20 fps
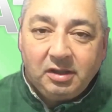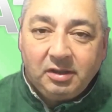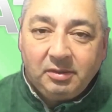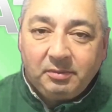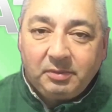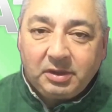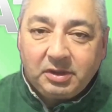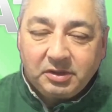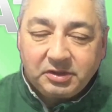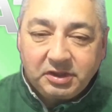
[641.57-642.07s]

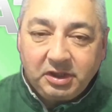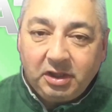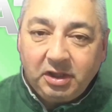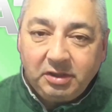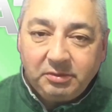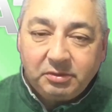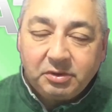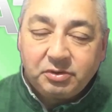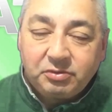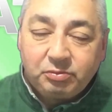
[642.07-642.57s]
because I
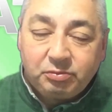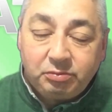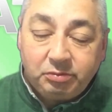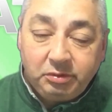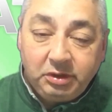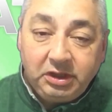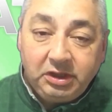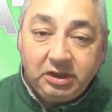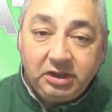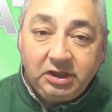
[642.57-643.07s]
was
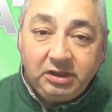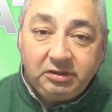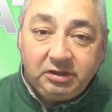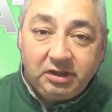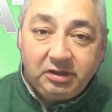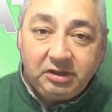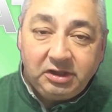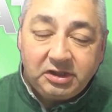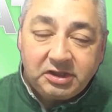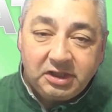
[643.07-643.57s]
really,
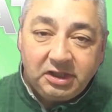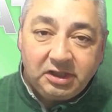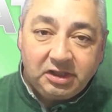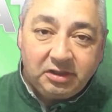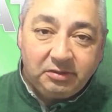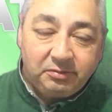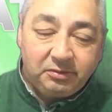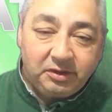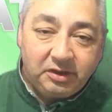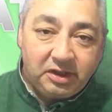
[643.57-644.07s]
really
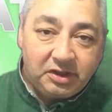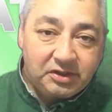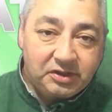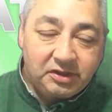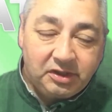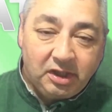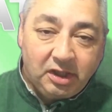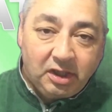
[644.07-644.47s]
taken with this,